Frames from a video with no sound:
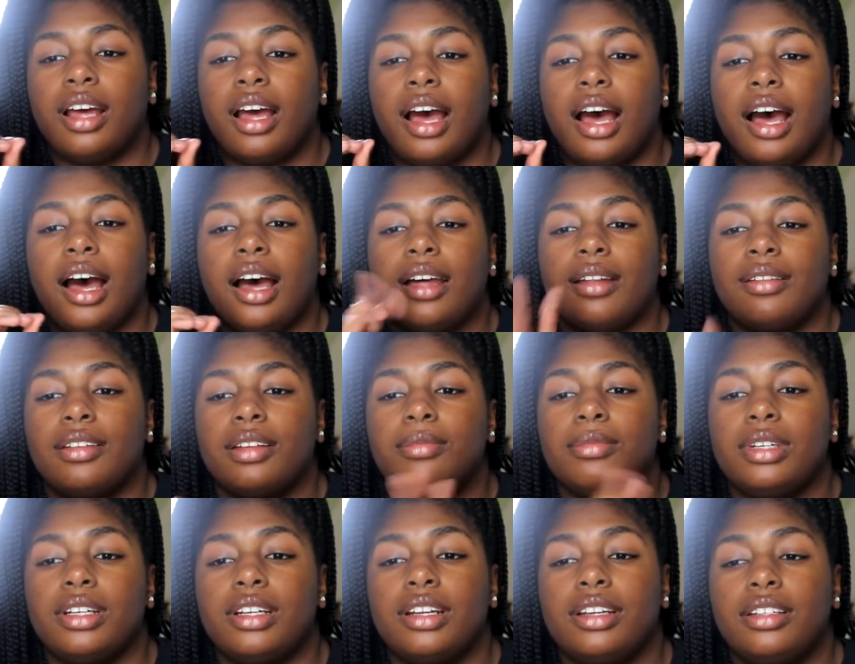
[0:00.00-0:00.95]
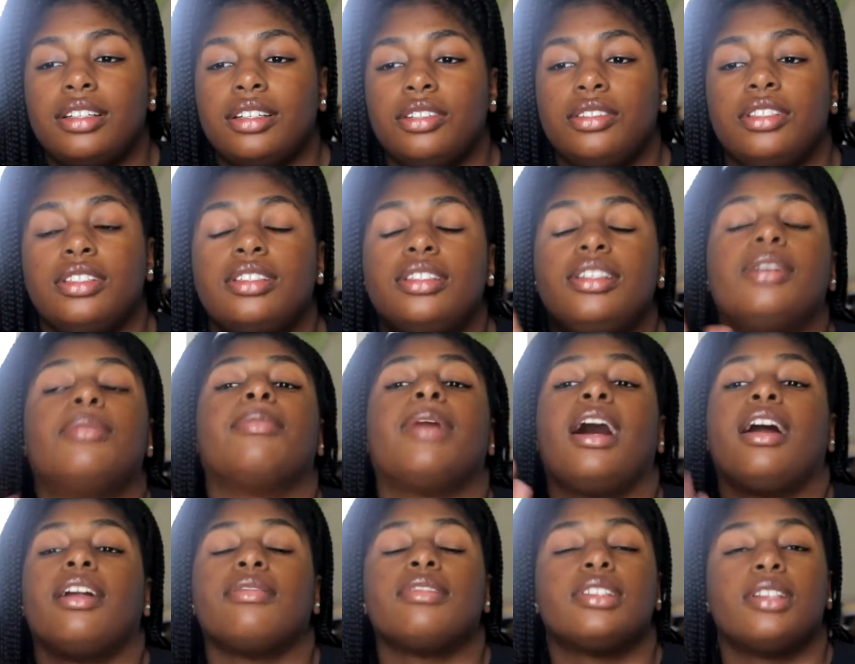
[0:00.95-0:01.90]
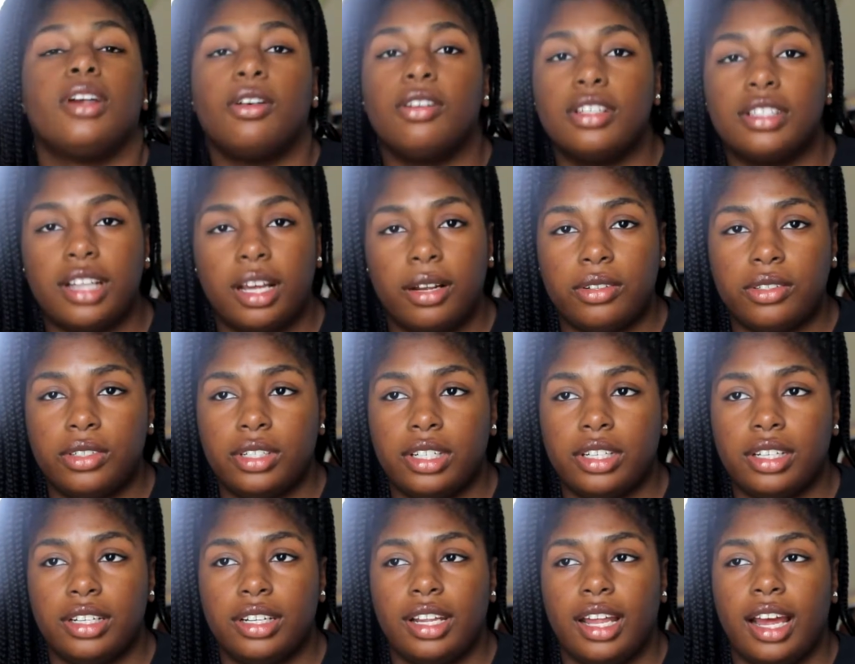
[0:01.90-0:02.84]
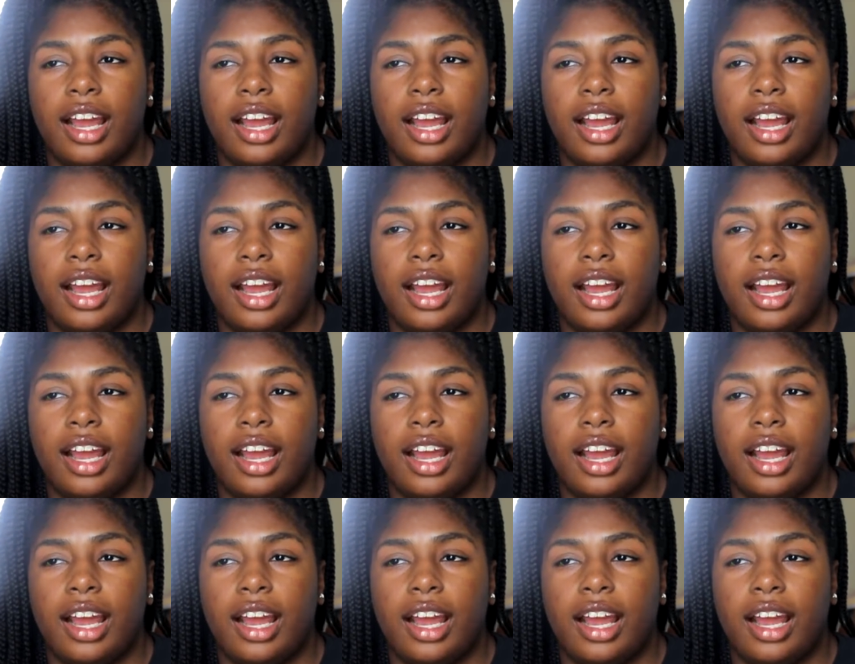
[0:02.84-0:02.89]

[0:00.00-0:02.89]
I limited the amount of sodas I was drinking.